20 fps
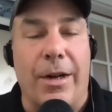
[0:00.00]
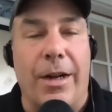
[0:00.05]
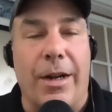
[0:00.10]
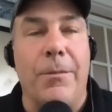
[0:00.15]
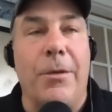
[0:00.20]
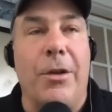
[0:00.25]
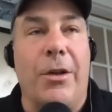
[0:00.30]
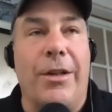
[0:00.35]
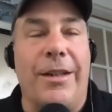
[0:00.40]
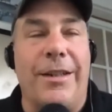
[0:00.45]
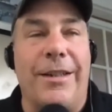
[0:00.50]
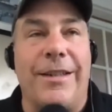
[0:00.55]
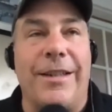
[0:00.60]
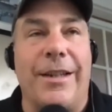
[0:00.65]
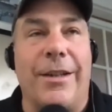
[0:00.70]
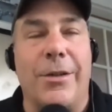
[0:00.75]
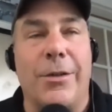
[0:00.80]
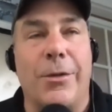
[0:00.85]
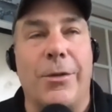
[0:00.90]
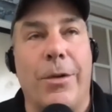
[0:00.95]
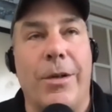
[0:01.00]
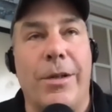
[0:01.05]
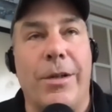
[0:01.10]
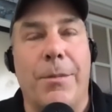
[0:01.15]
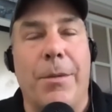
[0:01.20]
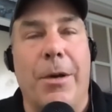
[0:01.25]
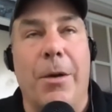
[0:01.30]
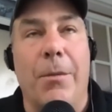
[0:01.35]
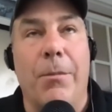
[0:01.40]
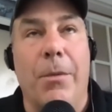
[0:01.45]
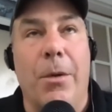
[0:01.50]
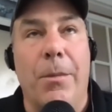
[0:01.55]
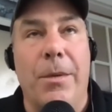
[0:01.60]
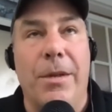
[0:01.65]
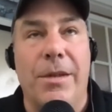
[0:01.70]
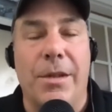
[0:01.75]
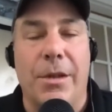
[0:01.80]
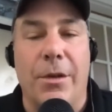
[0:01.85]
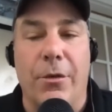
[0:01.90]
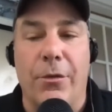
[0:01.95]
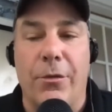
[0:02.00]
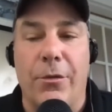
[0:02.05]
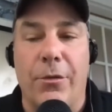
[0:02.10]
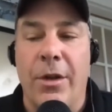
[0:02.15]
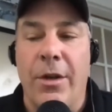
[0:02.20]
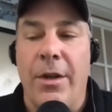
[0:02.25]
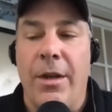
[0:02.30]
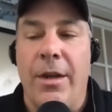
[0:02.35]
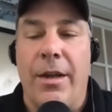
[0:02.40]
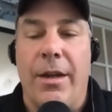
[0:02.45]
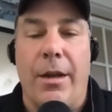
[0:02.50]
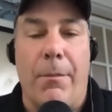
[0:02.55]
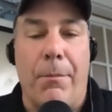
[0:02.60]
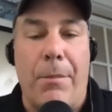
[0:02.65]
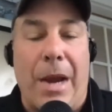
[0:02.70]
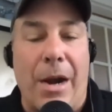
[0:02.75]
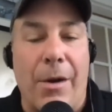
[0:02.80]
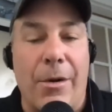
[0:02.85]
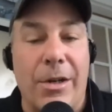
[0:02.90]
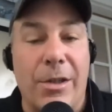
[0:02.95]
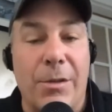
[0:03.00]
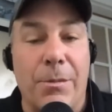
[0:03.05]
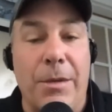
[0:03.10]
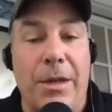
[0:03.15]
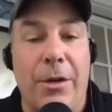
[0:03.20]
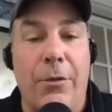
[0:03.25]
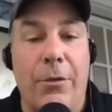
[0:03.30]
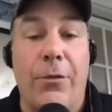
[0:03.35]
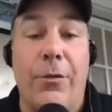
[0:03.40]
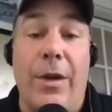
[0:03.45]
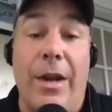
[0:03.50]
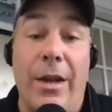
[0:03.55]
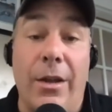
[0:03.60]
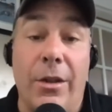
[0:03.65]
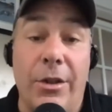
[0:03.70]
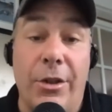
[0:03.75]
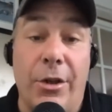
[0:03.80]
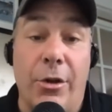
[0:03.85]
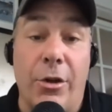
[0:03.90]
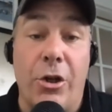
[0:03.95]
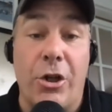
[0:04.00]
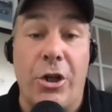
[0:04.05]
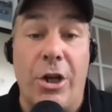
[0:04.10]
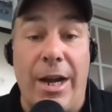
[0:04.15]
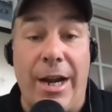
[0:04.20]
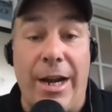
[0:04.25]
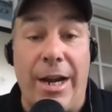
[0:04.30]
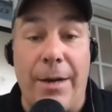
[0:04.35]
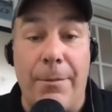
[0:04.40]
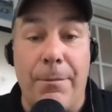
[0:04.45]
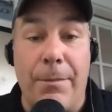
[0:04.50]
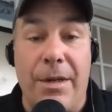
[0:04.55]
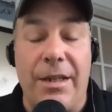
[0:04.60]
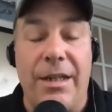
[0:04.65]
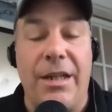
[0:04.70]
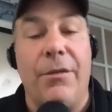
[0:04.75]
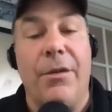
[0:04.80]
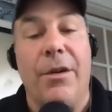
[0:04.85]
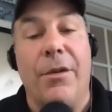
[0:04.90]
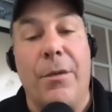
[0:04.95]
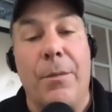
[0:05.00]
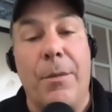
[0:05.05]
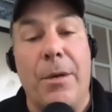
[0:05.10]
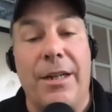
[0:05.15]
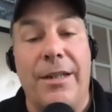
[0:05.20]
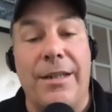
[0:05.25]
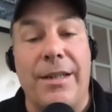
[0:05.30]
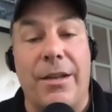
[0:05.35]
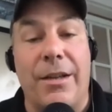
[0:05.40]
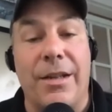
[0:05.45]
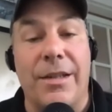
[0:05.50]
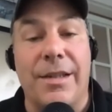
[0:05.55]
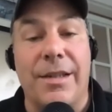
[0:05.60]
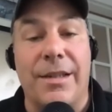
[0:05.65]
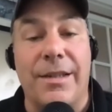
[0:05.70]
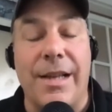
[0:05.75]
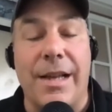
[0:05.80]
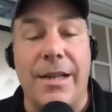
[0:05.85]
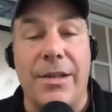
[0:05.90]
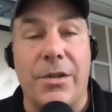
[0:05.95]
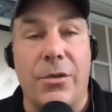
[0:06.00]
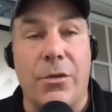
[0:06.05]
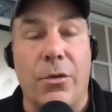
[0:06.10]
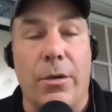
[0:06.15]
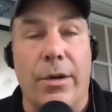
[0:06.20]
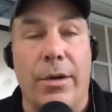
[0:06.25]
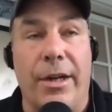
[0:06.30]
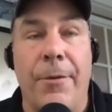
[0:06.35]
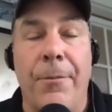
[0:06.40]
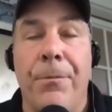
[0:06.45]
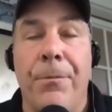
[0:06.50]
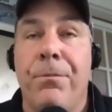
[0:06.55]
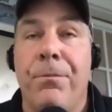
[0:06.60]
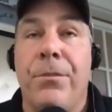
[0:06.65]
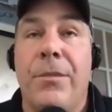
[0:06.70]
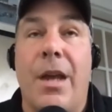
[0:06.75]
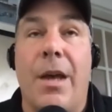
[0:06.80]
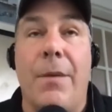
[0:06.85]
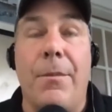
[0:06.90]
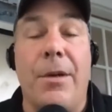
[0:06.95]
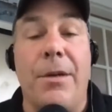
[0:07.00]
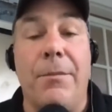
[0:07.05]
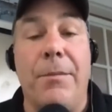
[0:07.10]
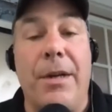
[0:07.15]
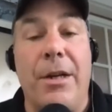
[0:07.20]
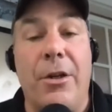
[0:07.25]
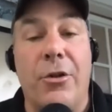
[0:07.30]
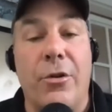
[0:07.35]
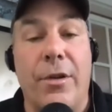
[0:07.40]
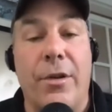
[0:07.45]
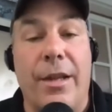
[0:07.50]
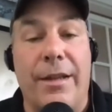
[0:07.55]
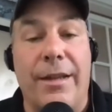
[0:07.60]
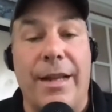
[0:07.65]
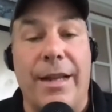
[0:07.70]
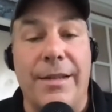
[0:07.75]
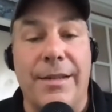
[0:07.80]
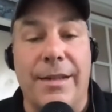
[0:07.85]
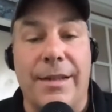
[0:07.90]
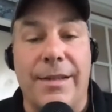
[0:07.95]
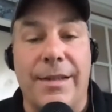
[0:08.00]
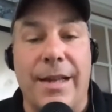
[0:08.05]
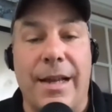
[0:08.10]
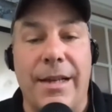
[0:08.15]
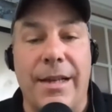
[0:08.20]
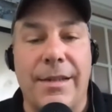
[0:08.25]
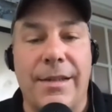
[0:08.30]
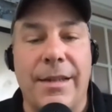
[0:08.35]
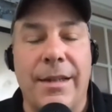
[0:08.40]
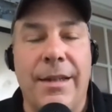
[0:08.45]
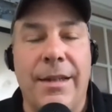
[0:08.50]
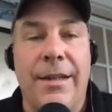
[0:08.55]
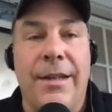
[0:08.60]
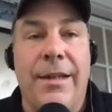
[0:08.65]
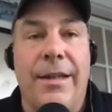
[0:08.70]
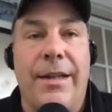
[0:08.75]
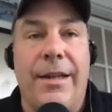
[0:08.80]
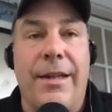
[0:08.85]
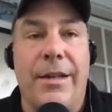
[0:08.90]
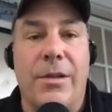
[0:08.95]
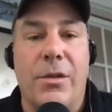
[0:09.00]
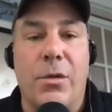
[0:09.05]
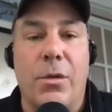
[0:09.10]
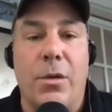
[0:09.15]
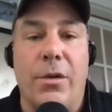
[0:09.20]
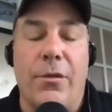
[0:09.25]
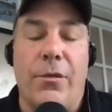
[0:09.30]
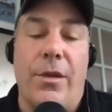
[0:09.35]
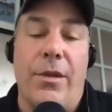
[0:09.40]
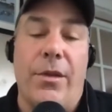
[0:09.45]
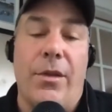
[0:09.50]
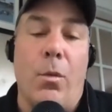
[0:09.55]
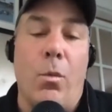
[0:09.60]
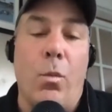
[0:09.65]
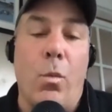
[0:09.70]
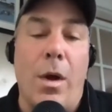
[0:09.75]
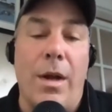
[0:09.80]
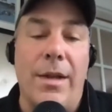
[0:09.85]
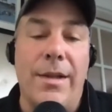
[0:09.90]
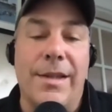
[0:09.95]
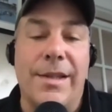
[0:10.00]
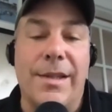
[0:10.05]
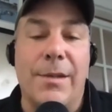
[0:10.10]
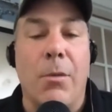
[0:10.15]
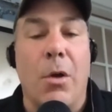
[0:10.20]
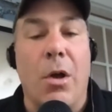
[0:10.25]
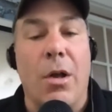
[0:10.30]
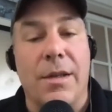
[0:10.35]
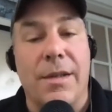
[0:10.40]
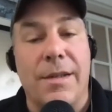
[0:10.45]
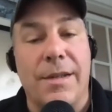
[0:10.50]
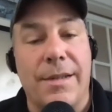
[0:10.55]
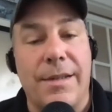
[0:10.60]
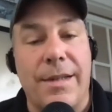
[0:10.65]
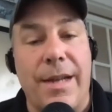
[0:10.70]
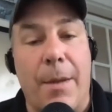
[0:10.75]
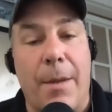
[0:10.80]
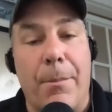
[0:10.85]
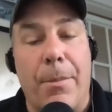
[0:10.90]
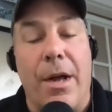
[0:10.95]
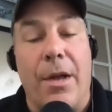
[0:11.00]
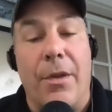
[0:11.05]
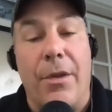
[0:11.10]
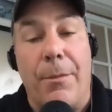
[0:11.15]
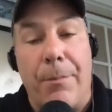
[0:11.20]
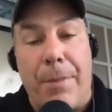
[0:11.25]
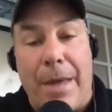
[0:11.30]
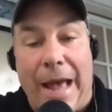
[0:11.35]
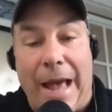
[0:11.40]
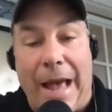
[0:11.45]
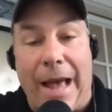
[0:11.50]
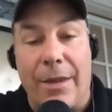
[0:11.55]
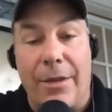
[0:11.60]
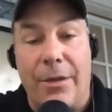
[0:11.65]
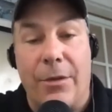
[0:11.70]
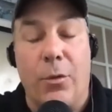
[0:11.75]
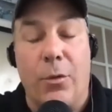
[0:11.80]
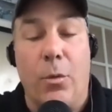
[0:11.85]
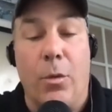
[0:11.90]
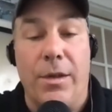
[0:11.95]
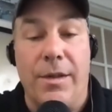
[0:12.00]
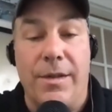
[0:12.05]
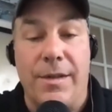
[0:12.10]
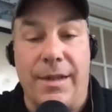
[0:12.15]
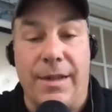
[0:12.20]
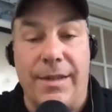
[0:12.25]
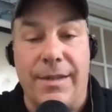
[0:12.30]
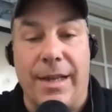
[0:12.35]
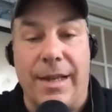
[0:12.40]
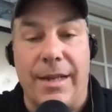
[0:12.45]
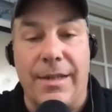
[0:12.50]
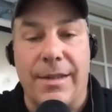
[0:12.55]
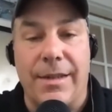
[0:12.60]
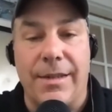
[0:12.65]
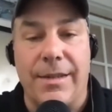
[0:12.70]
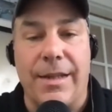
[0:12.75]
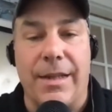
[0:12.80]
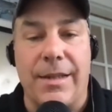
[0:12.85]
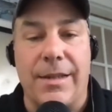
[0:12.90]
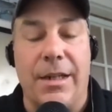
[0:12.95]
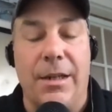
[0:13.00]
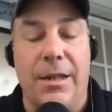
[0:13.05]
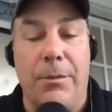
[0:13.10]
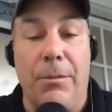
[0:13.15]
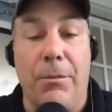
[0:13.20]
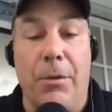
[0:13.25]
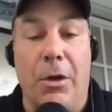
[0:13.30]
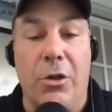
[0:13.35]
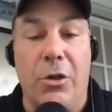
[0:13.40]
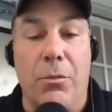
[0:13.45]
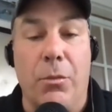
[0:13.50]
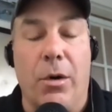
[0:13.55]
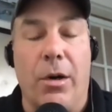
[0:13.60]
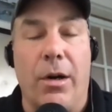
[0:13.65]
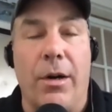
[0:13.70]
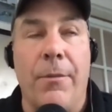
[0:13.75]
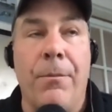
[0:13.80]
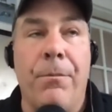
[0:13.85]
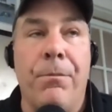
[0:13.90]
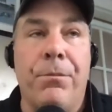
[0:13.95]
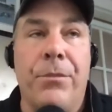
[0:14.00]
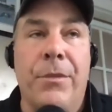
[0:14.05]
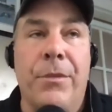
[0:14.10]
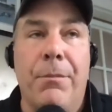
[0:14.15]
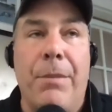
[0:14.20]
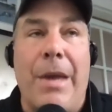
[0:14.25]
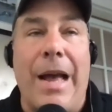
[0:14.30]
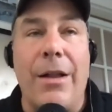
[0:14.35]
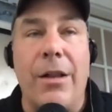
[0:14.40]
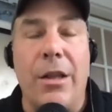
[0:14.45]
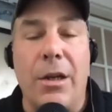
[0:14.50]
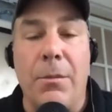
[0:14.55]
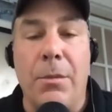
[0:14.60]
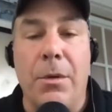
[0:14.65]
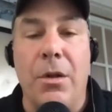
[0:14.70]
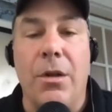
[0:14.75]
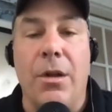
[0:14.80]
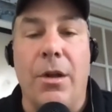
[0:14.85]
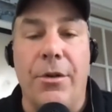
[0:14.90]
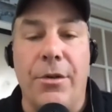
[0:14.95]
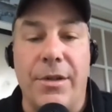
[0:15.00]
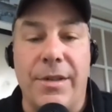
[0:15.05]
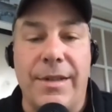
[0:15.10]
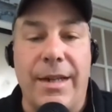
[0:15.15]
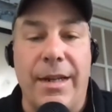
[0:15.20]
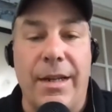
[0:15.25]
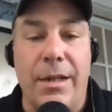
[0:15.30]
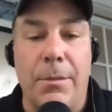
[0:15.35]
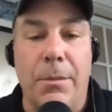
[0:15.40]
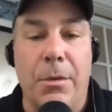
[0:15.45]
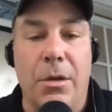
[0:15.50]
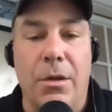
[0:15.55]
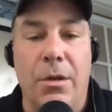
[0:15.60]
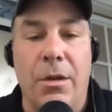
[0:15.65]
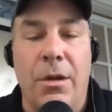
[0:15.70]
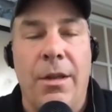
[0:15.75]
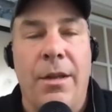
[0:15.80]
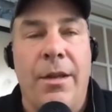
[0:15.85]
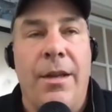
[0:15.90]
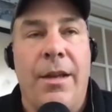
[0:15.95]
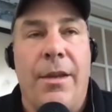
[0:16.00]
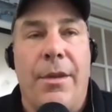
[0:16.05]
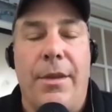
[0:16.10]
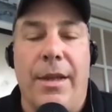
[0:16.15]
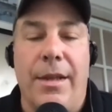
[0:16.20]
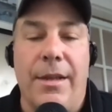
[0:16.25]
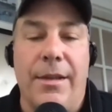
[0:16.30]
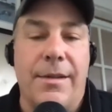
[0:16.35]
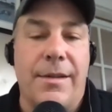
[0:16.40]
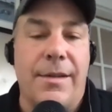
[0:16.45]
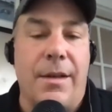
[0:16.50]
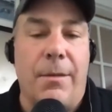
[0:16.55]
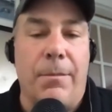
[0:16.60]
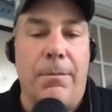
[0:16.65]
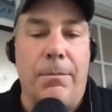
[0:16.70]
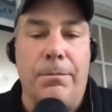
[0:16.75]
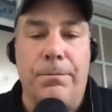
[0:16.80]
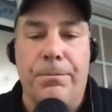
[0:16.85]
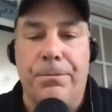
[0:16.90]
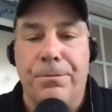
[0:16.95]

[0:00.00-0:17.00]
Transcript: I'm looking to tell stories about moments of embarrassment, failure, shame. And even if I'm going to tell a success story, I'm going to make sure that that success is sort of the one small step on the path towards success, because that's going to be much more palatable, understandable than some